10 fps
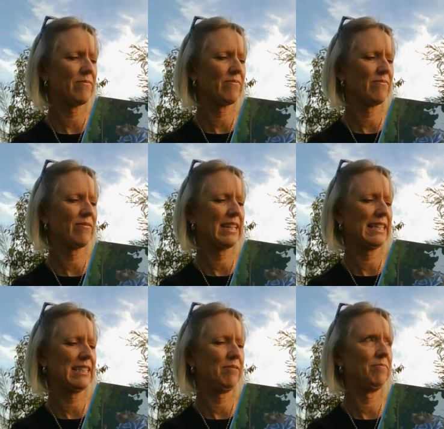
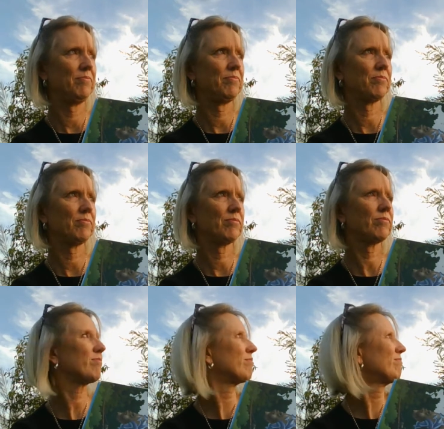
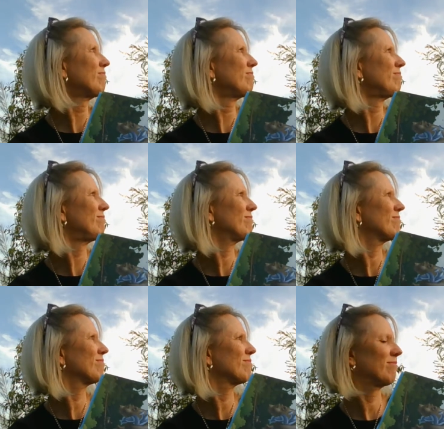
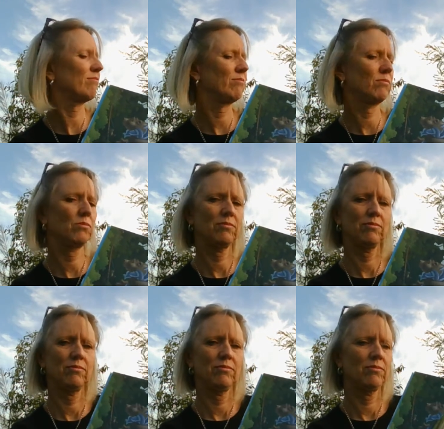
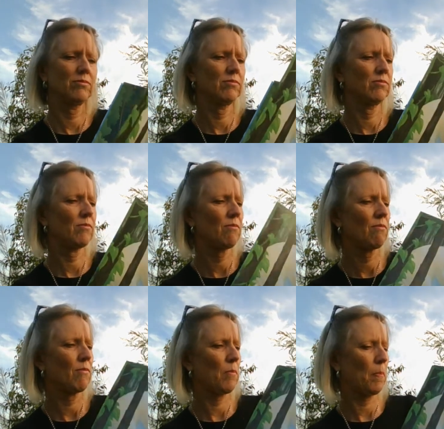
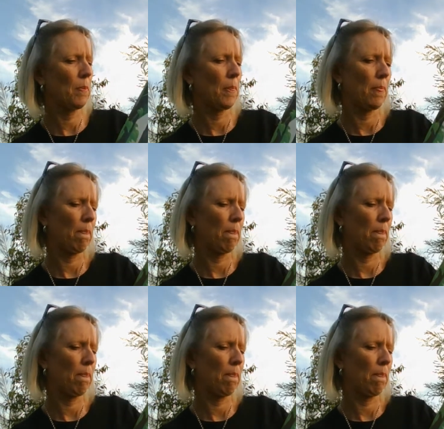No one is speaking in this clip.